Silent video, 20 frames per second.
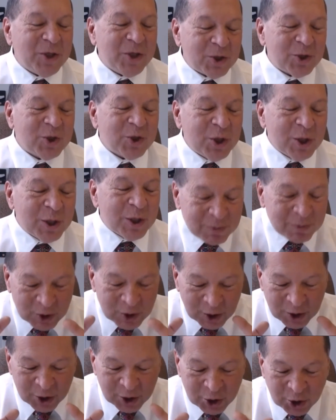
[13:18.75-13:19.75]
terms
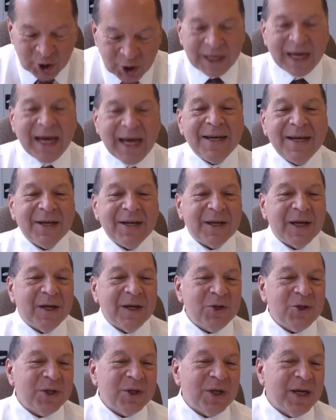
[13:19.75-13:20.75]
you can
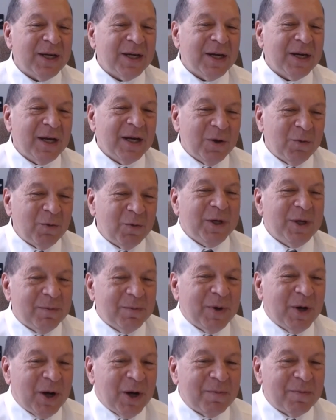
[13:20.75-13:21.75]
negotiate when you
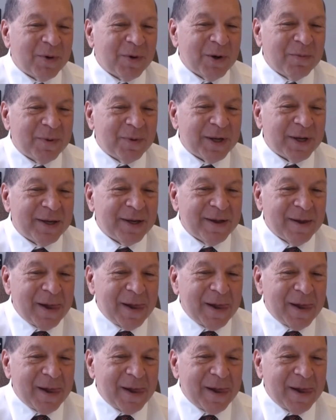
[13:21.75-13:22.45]
buy a property.